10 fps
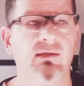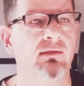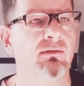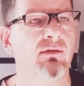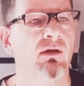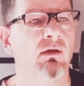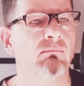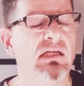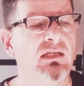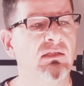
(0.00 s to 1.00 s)
And, uh,
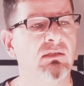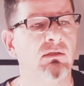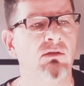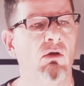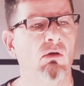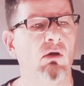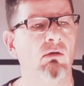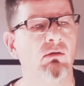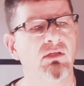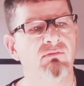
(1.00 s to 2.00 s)
you know,
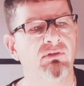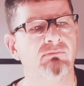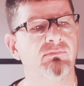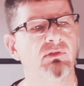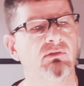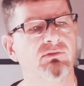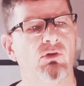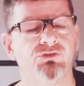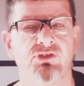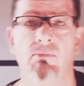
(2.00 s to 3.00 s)
uh, even
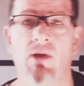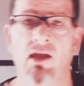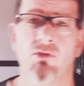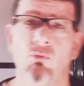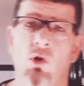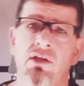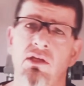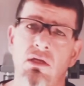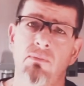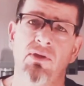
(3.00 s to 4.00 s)
Dolce Gabbana, the one
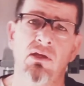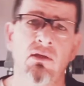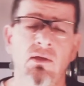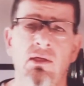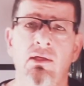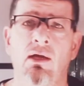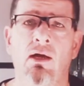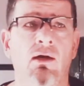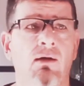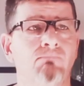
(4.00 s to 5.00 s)
EDP.
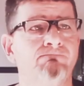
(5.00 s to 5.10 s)
Um,